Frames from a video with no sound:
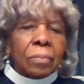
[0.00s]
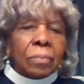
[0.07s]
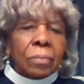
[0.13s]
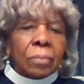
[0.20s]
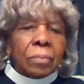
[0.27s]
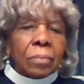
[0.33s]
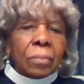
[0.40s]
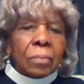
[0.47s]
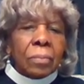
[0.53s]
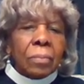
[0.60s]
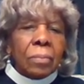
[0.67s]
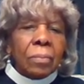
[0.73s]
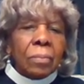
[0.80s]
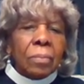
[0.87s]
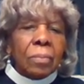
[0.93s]

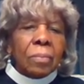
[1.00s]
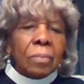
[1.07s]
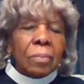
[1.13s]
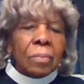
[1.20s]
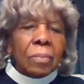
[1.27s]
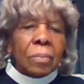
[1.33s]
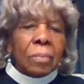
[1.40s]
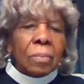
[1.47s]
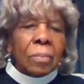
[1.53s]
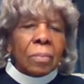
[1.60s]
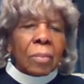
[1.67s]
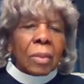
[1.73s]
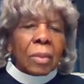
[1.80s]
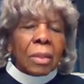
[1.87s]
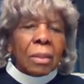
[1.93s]

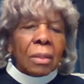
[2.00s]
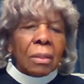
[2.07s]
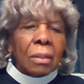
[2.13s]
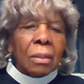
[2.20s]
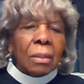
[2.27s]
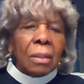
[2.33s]
(no one is talking)